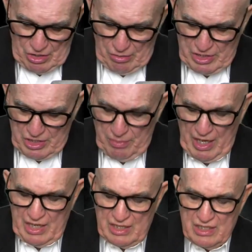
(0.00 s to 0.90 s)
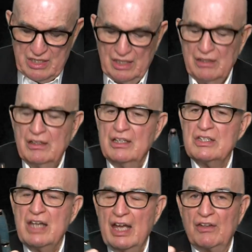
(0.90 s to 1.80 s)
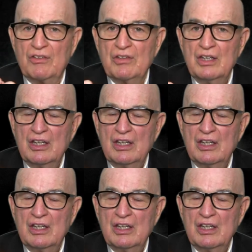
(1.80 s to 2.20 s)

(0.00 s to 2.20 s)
what you make is nice.